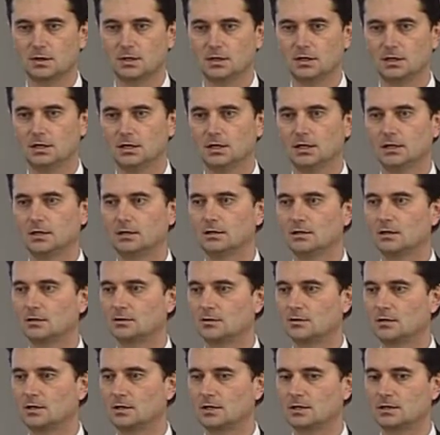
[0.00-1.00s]
just
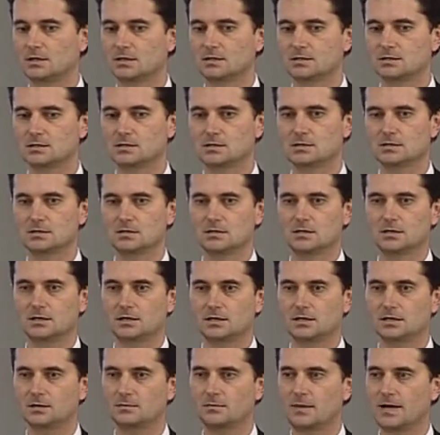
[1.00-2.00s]
on themselves.
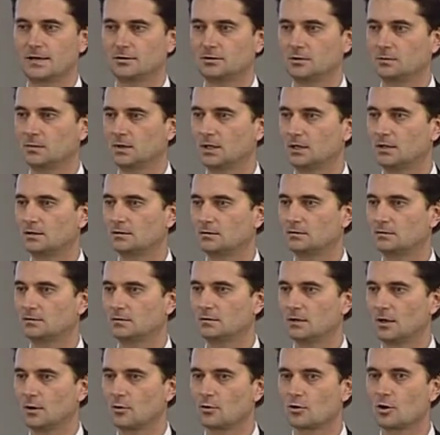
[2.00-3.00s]
So
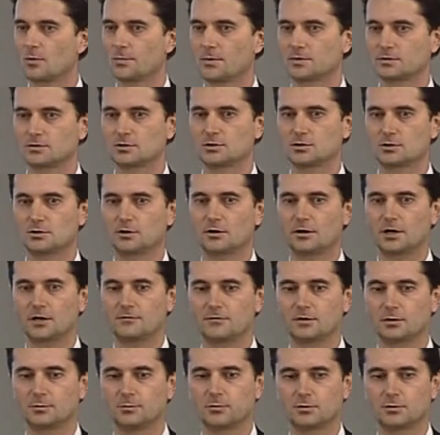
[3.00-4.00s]
we lack the